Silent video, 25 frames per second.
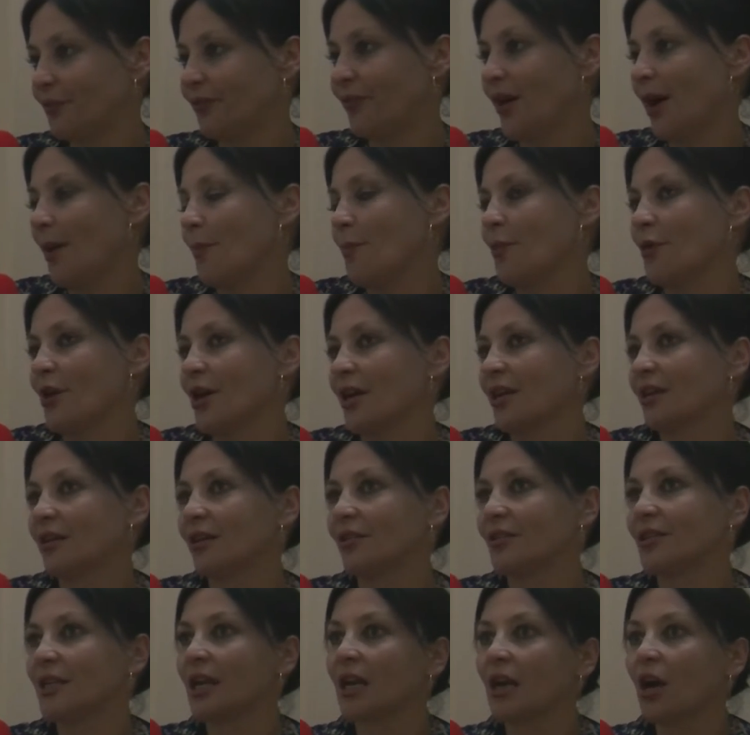fabric and I
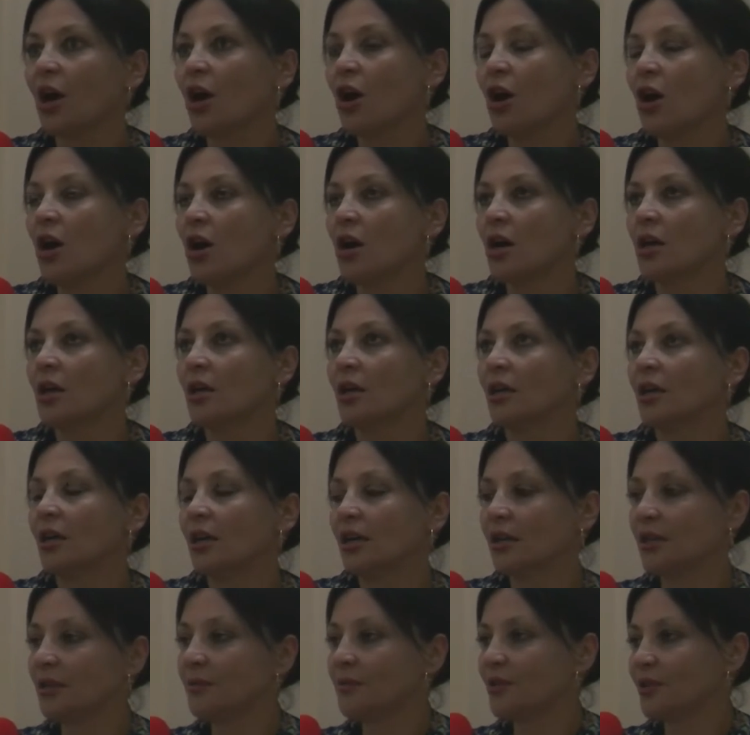was like, oh,
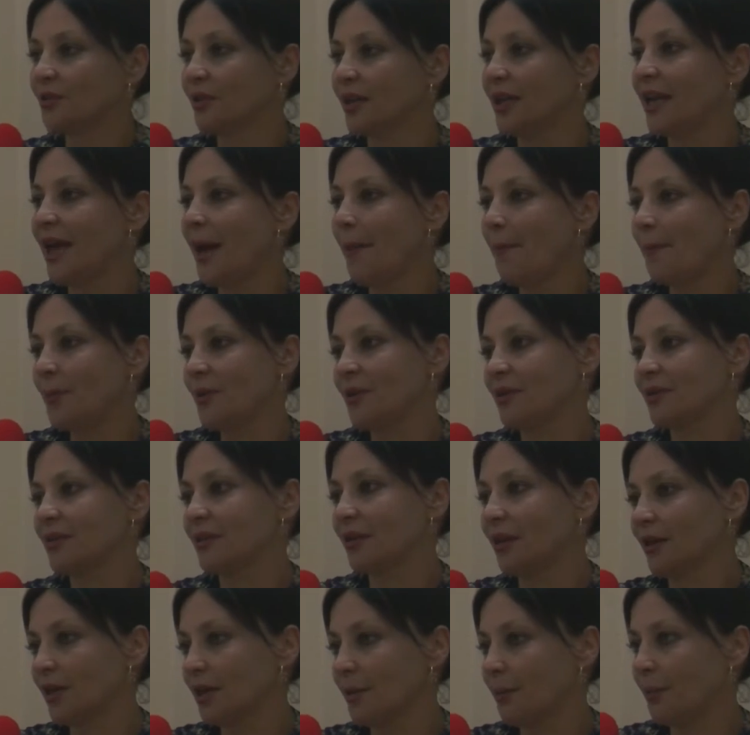I'm going to do a leopard
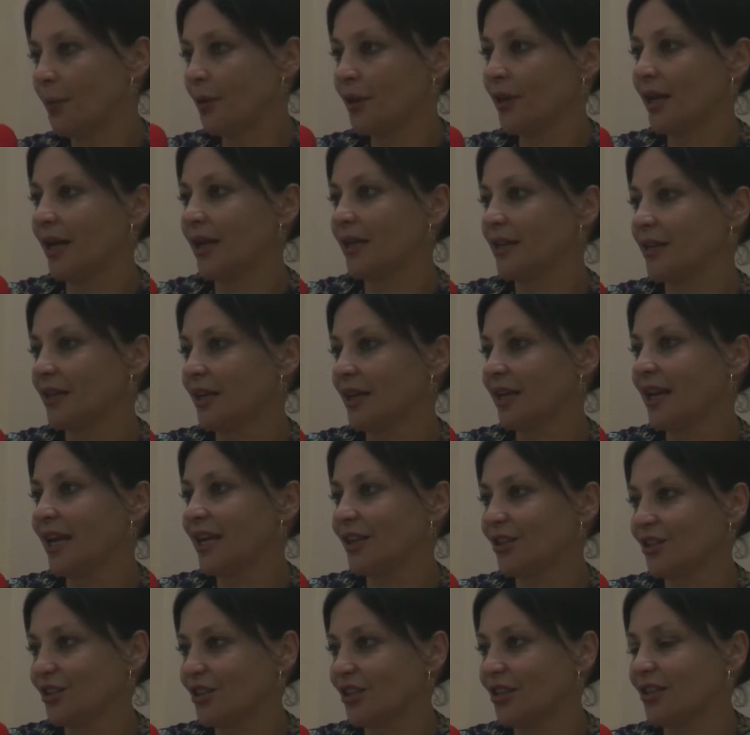and I'm going to put that in the
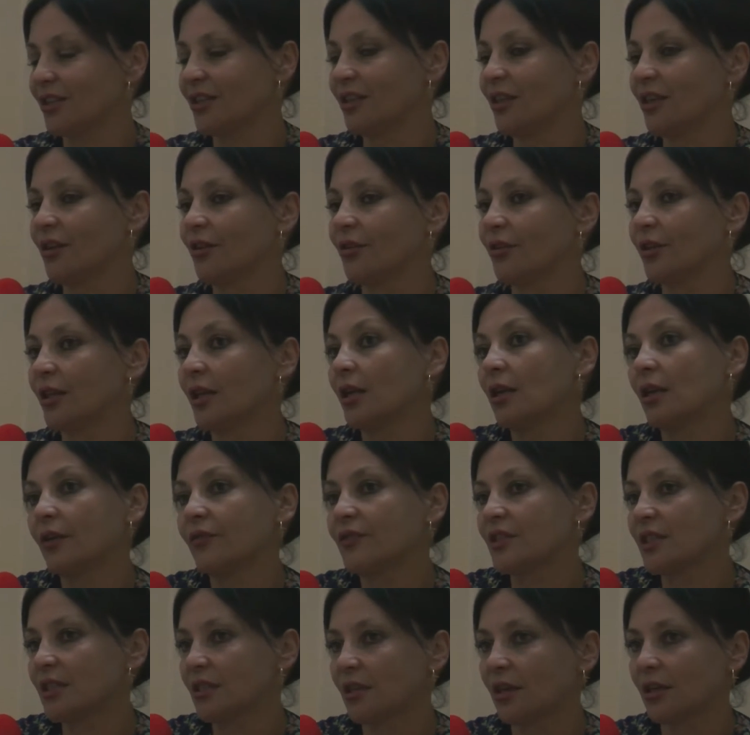collection, you know. And then I've
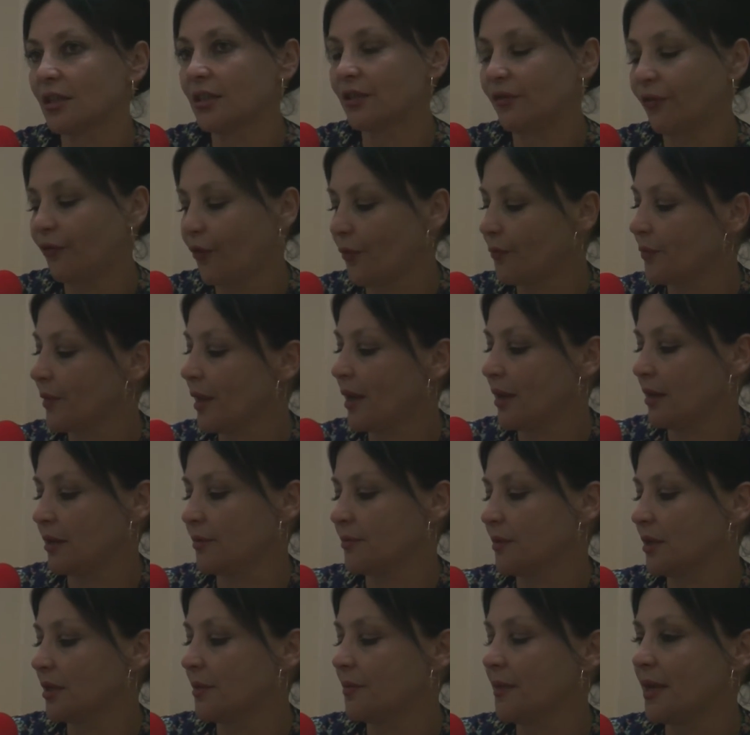decided from that
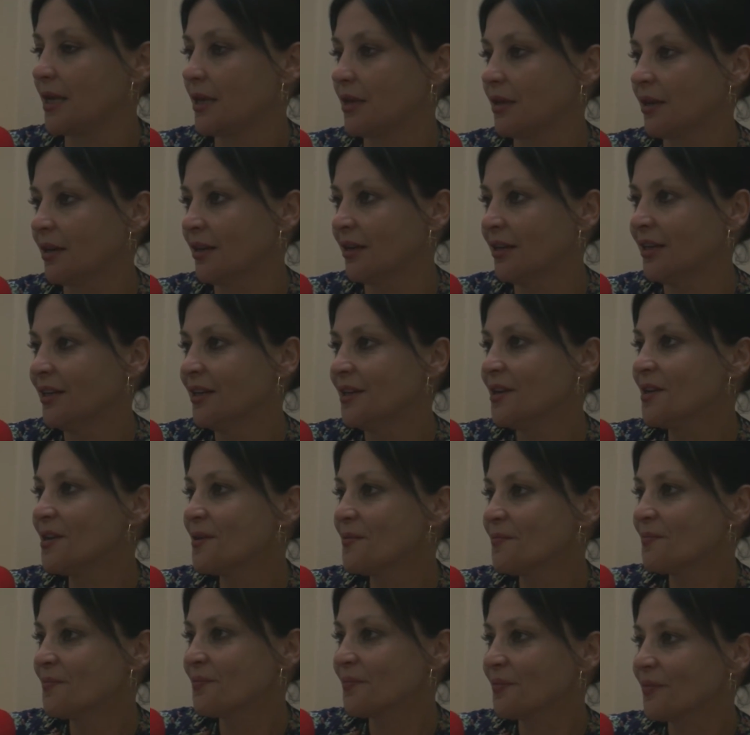I'm going to make a
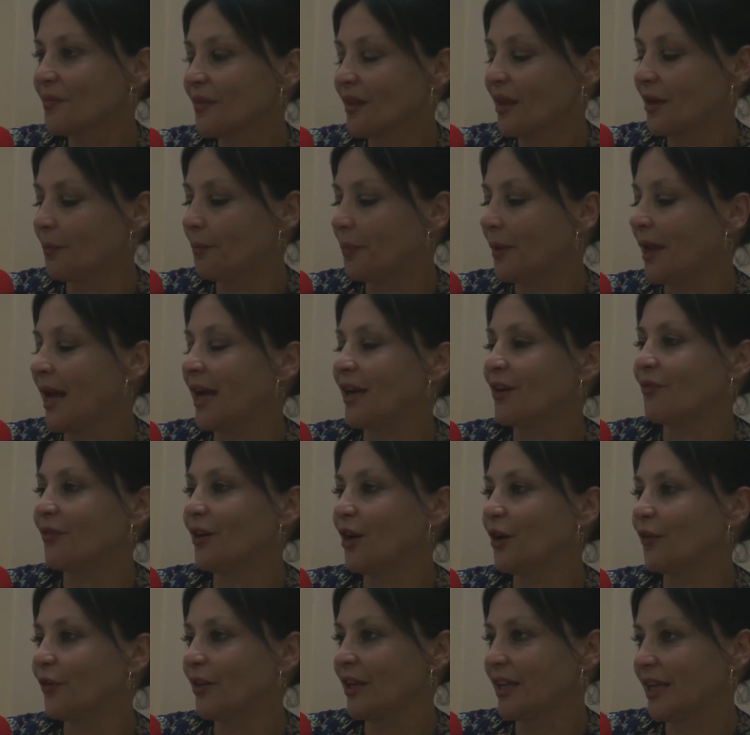black
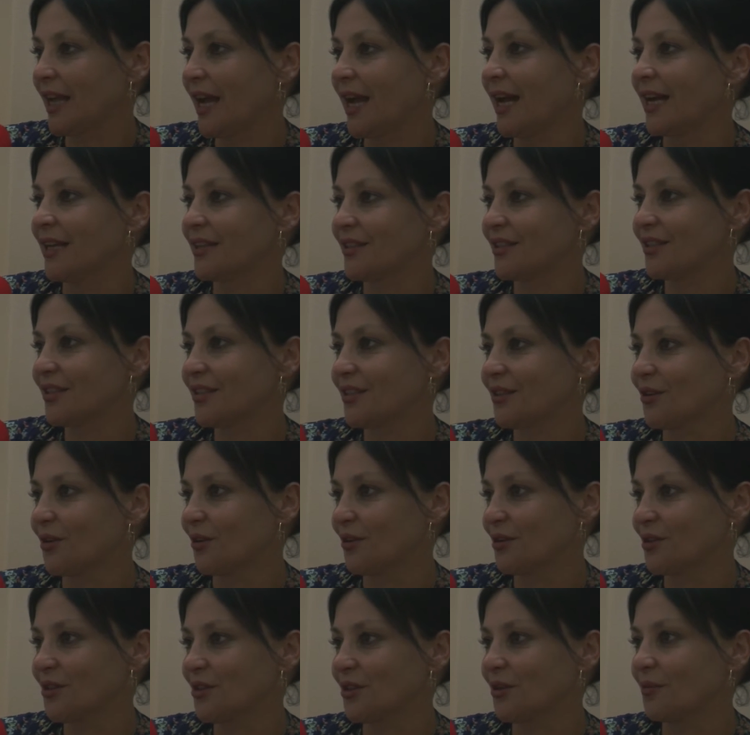velvet cat's
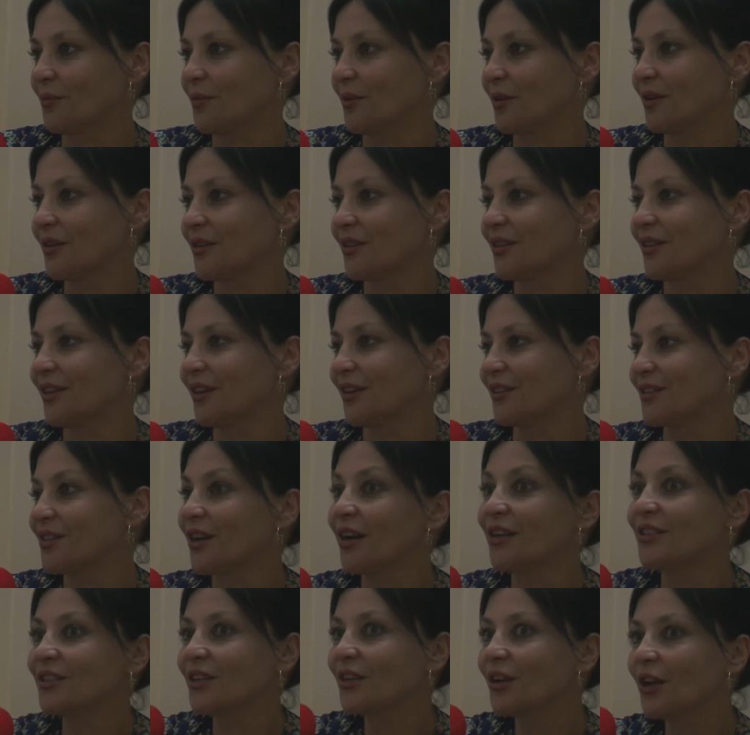costume, you know. So
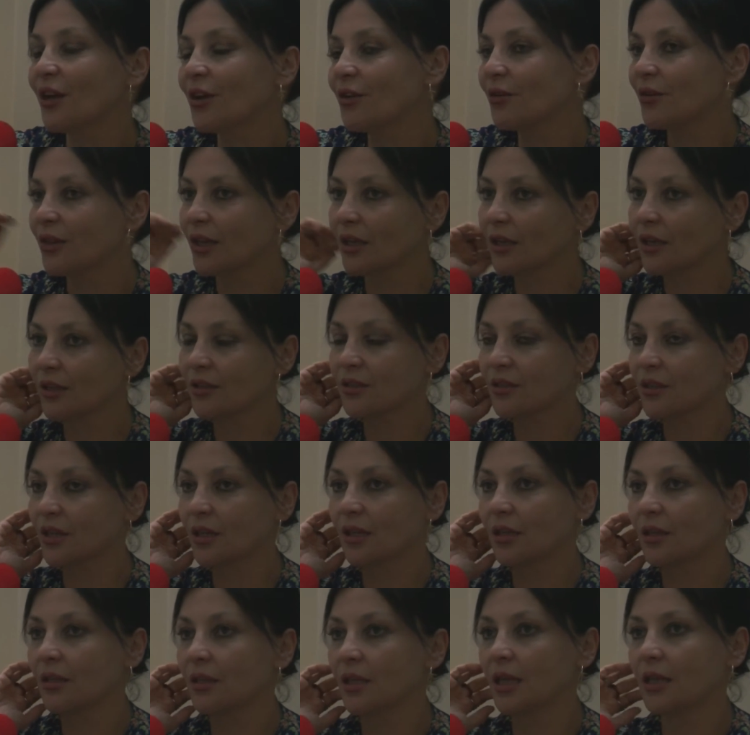I don't know. And then
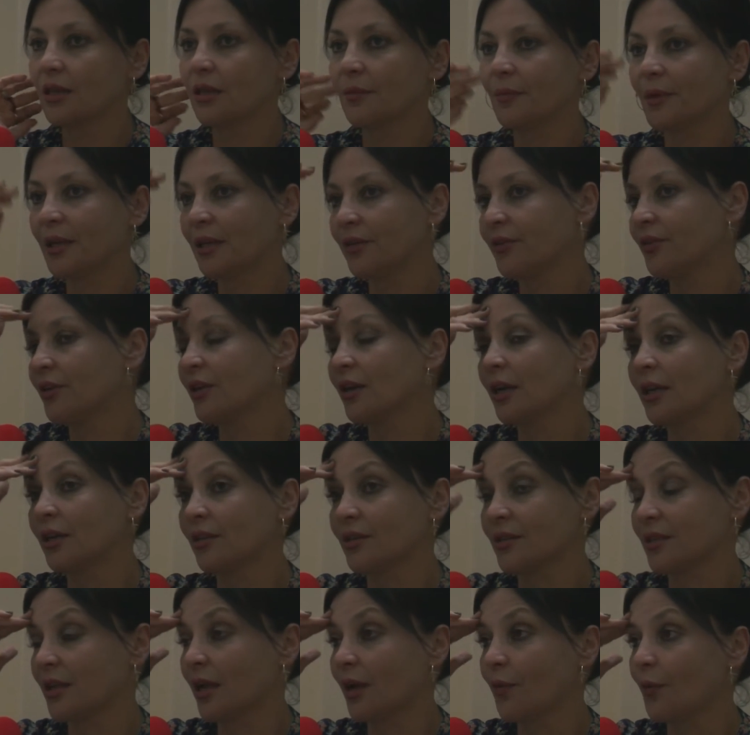then in the middle of the night
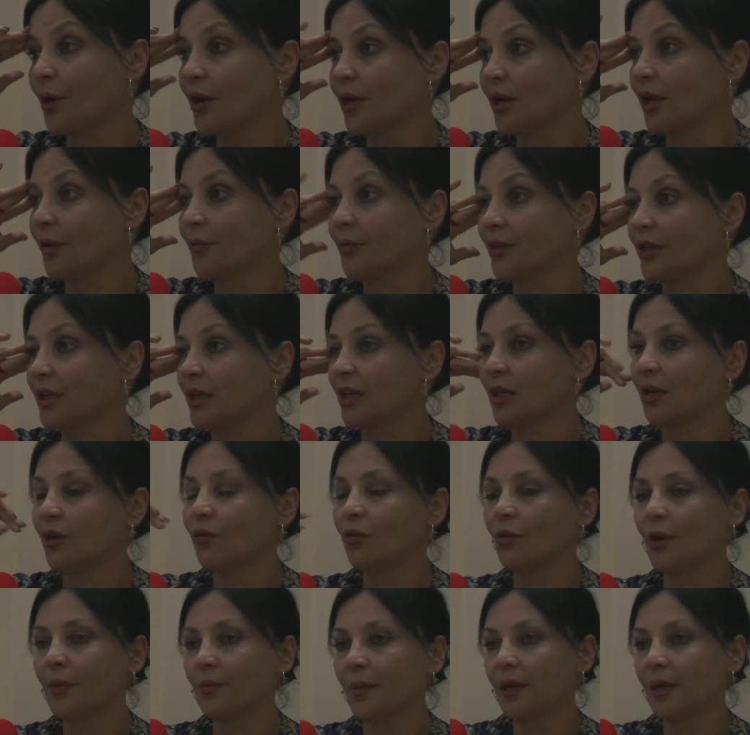last night, I woke up thinking, oh, I